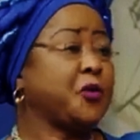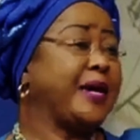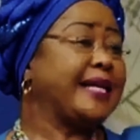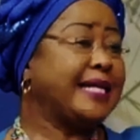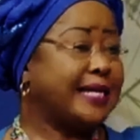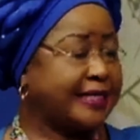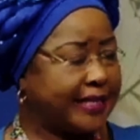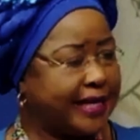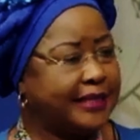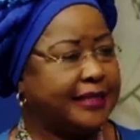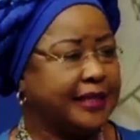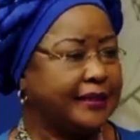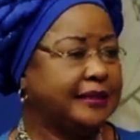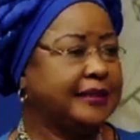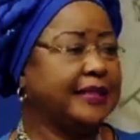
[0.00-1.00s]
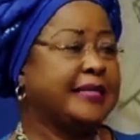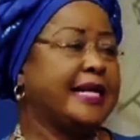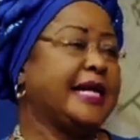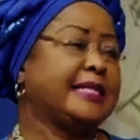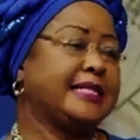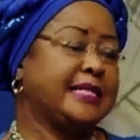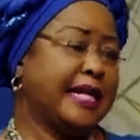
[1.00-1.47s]
20 years later, in
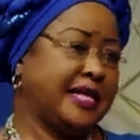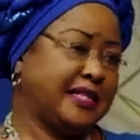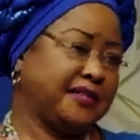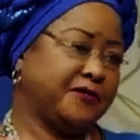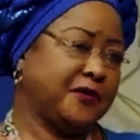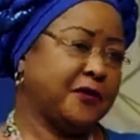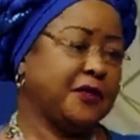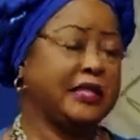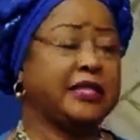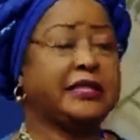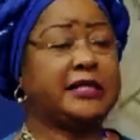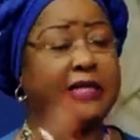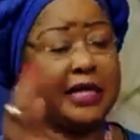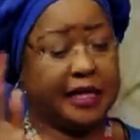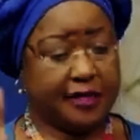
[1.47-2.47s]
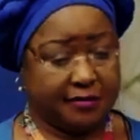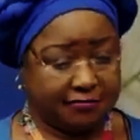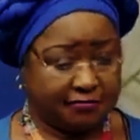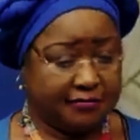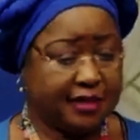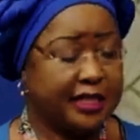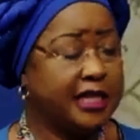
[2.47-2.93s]
1994, he said,
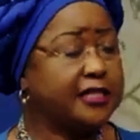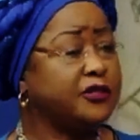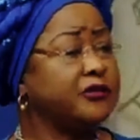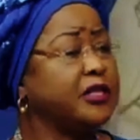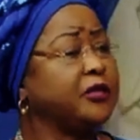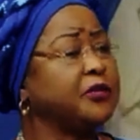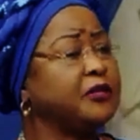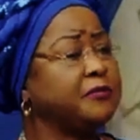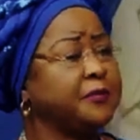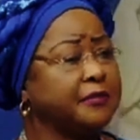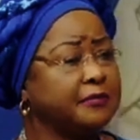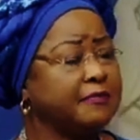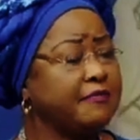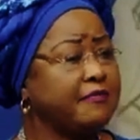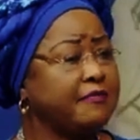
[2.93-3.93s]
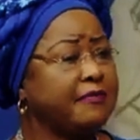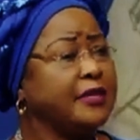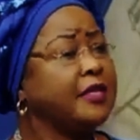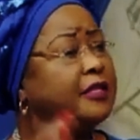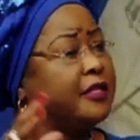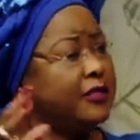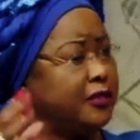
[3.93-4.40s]
let's regroup.
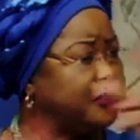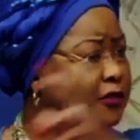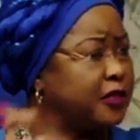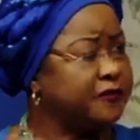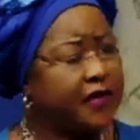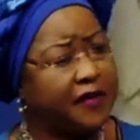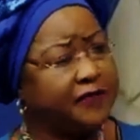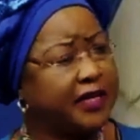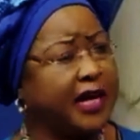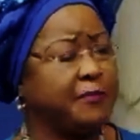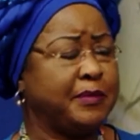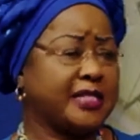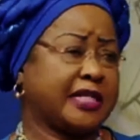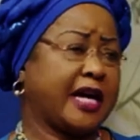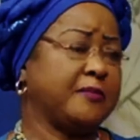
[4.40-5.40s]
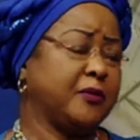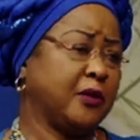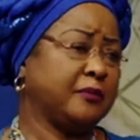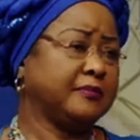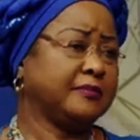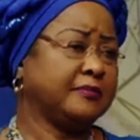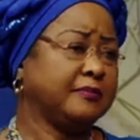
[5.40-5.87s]
The children of Africa must come
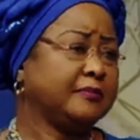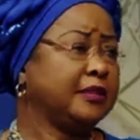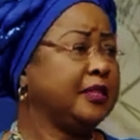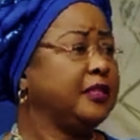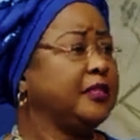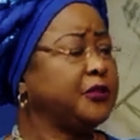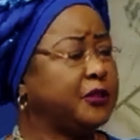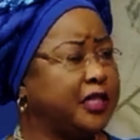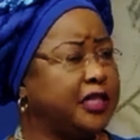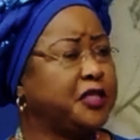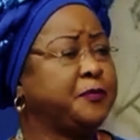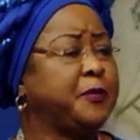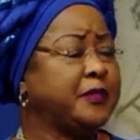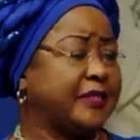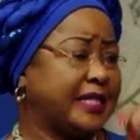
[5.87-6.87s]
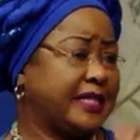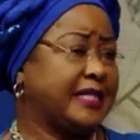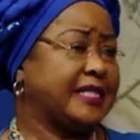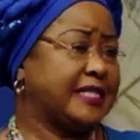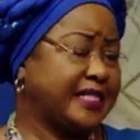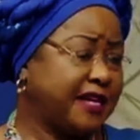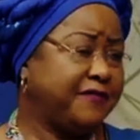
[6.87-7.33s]
home. So he sponsored
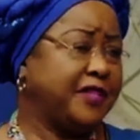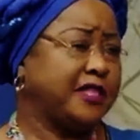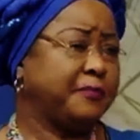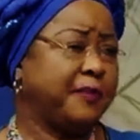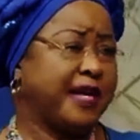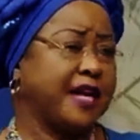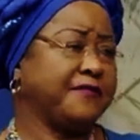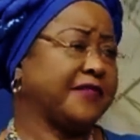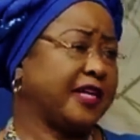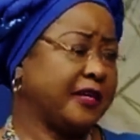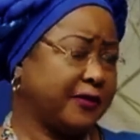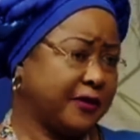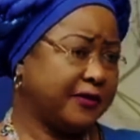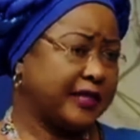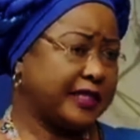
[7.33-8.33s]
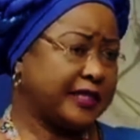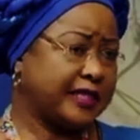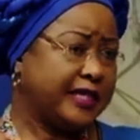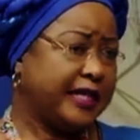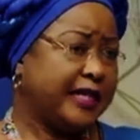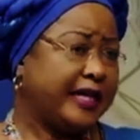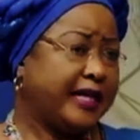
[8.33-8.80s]
the 7th Pan-African Congress.